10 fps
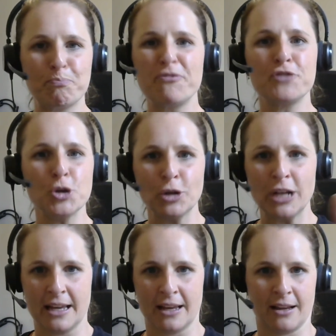
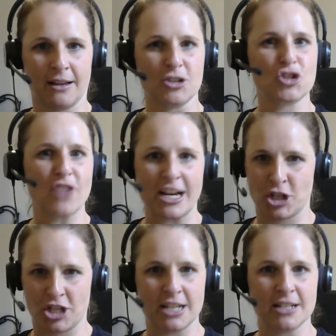fueling
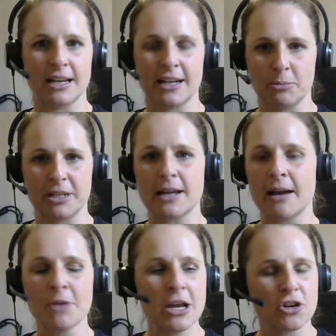strategies a little bit.
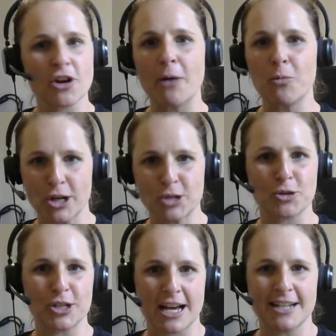I worked
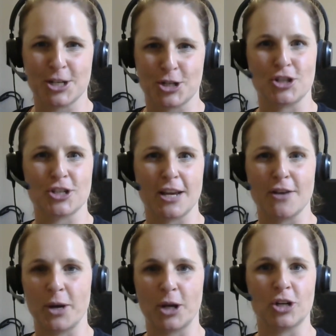with her dietitian to see
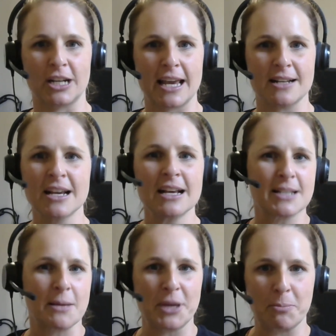if we couldn't get
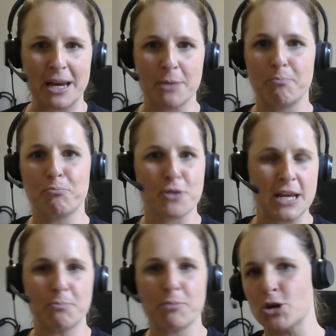something better
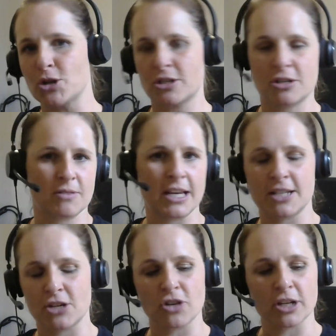pre, post, et
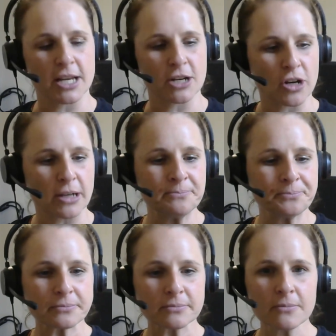cetera, et cetera.
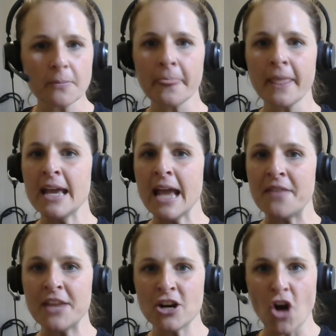
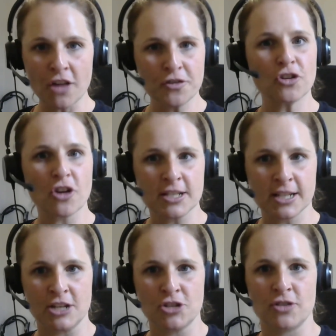And then on the
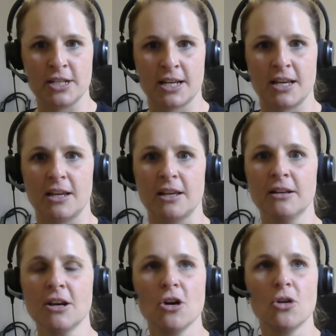cross-country
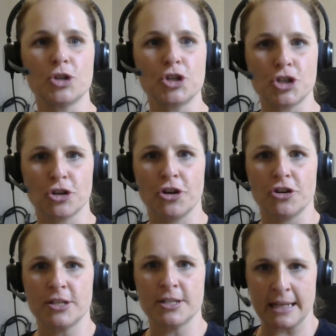ski, which took
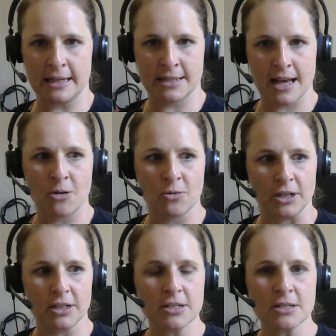her 6
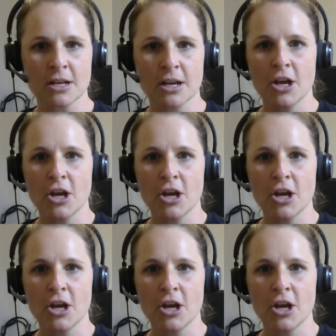hours,